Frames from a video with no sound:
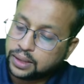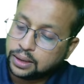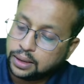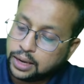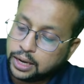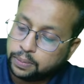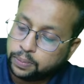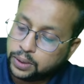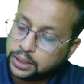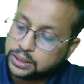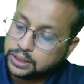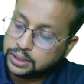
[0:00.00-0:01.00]
R
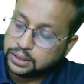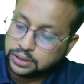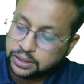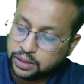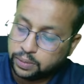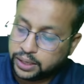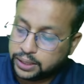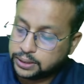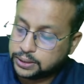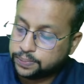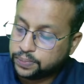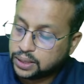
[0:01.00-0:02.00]
plus D
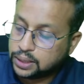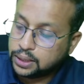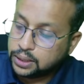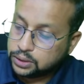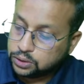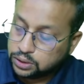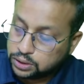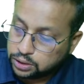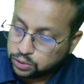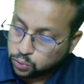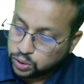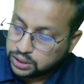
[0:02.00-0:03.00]
minus. So this is
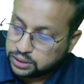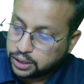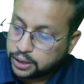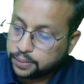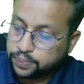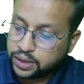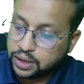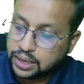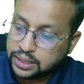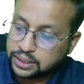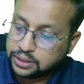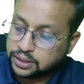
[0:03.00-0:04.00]
one thing
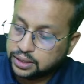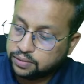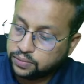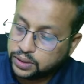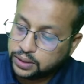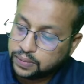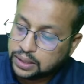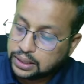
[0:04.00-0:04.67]
regarding CMV.